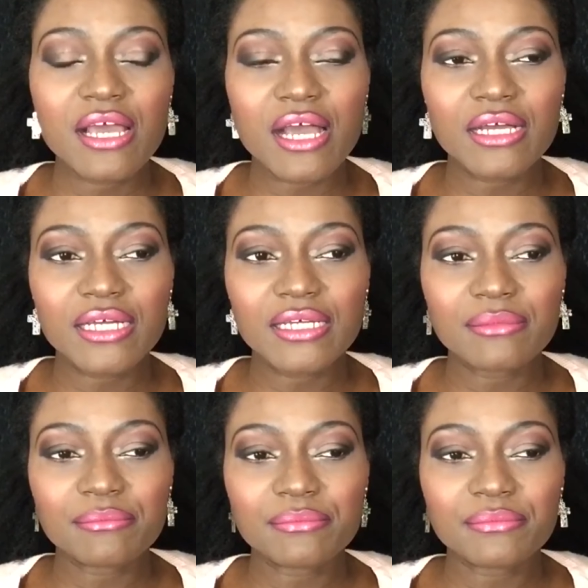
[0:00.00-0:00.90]

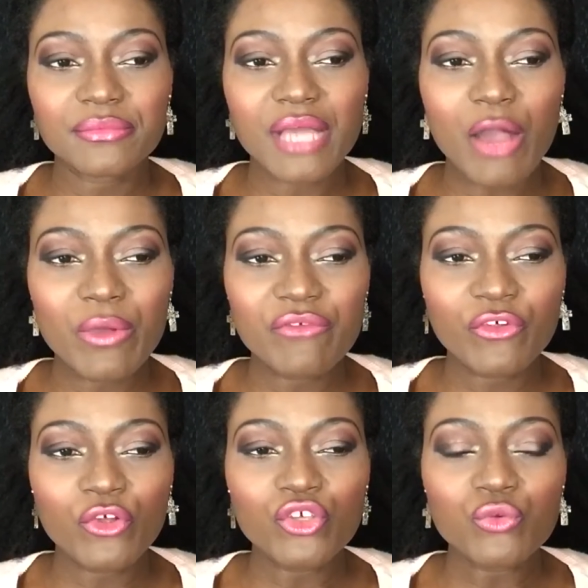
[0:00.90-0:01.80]
um,
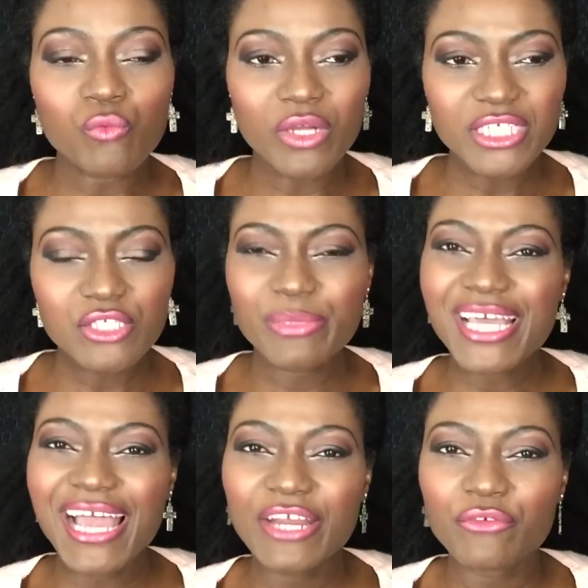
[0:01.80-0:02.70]
however you want it to be
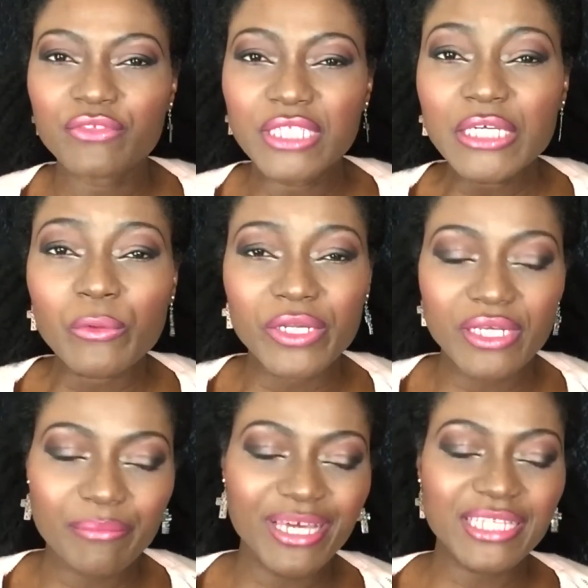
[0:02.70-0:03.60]
kind of liquid
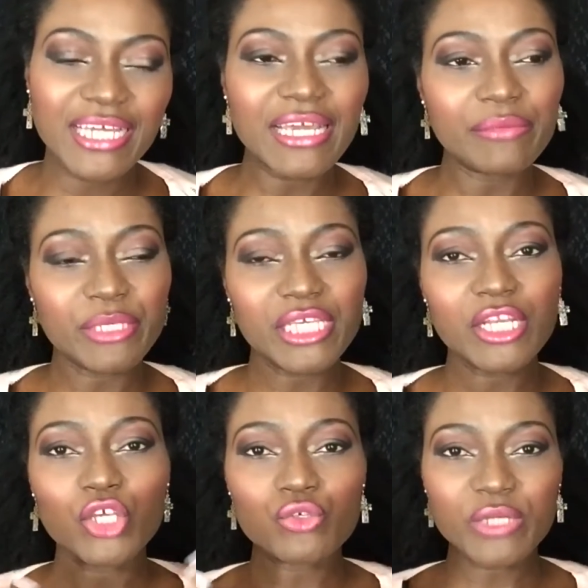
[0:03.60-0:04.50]
and by that i mean
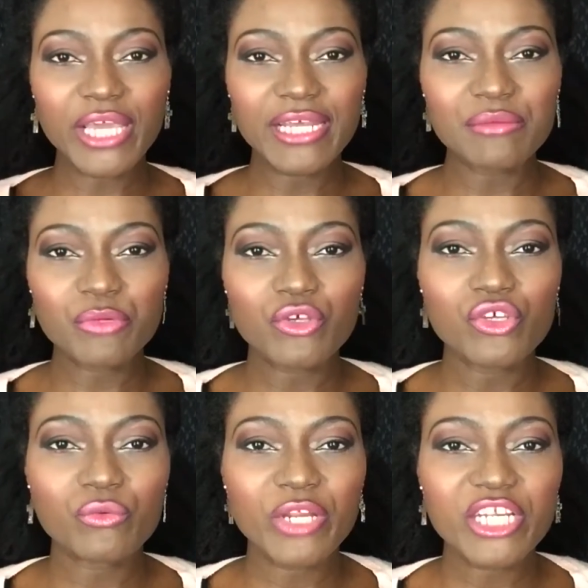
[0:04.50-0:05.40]
you cannot put
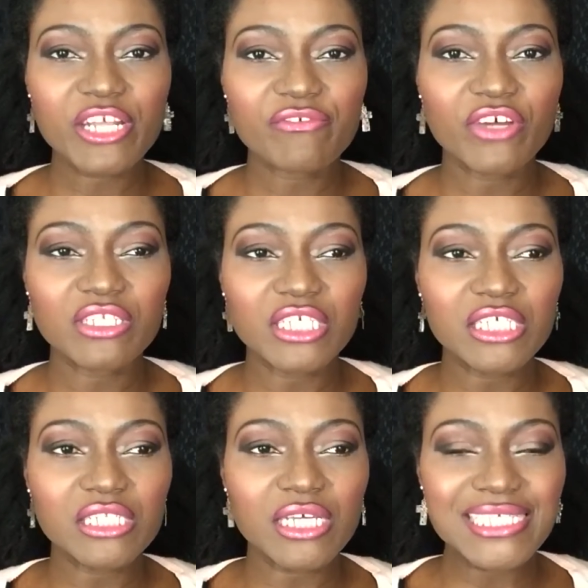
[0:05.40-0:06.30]
your rainy day fund
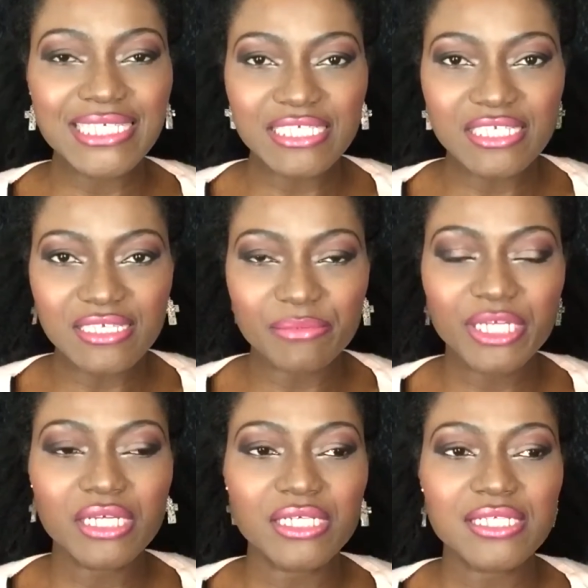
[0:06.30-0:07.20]
in a cd
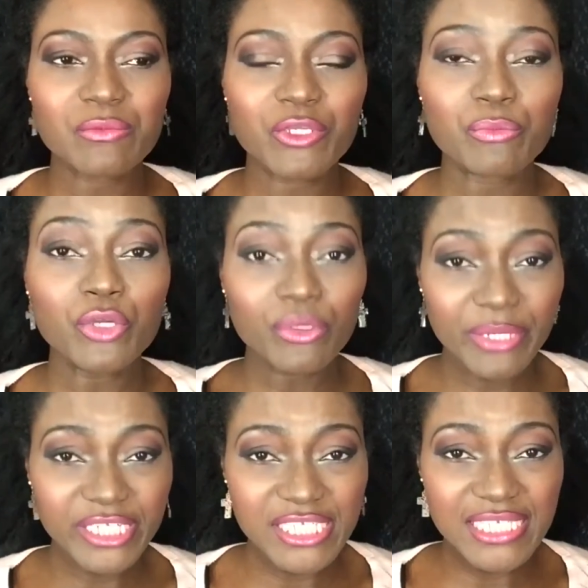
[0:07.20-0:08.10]
because when you put your
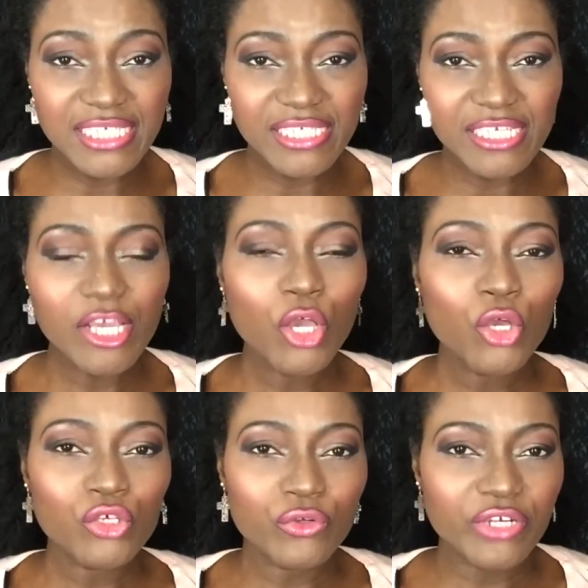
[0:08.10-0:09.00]
money in a cd
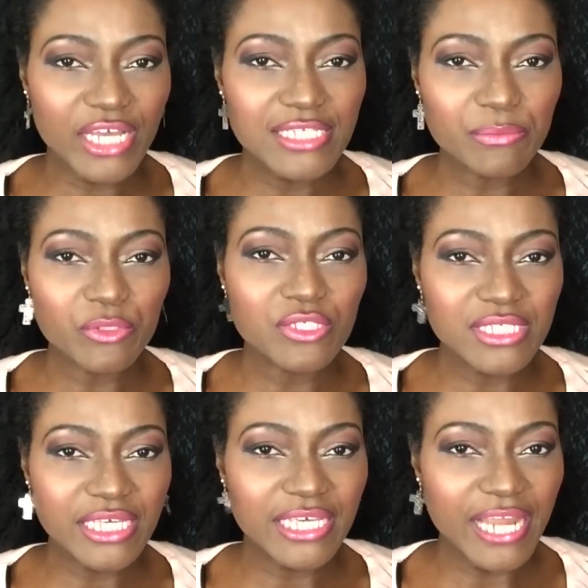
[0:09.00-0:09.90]
you're not supposed to
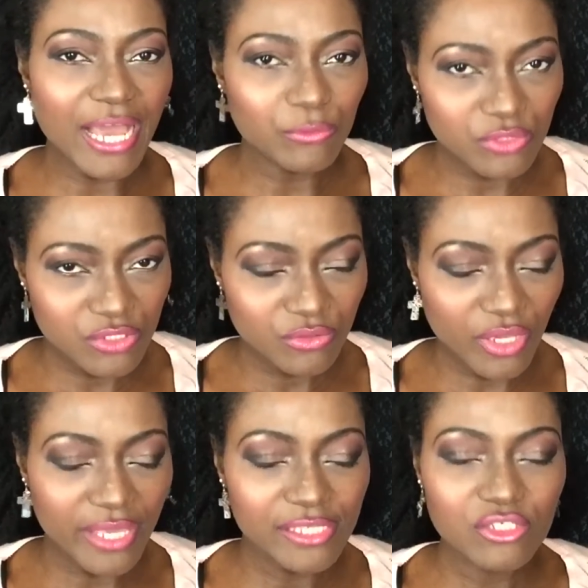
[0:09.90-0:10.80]
take it out
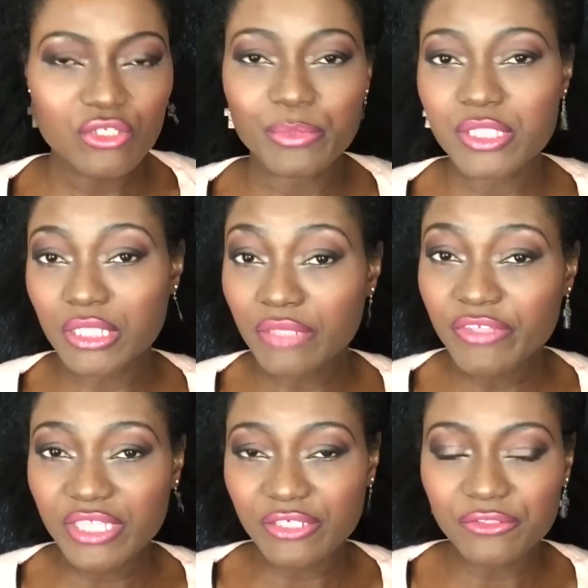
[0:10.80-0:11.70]
okay you're supposed to leave
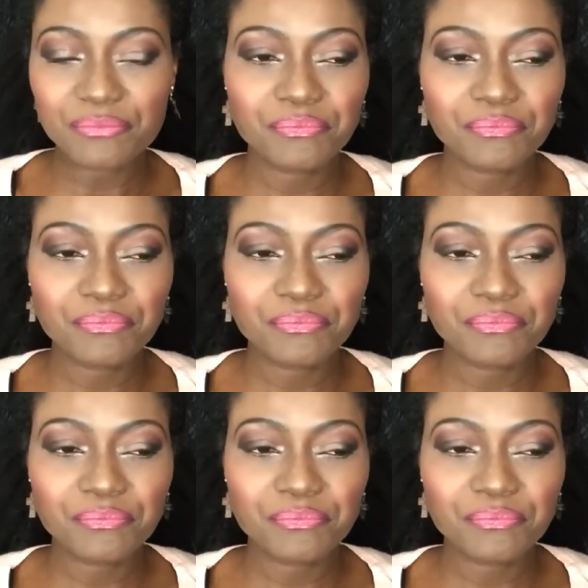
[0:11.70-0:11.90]
it there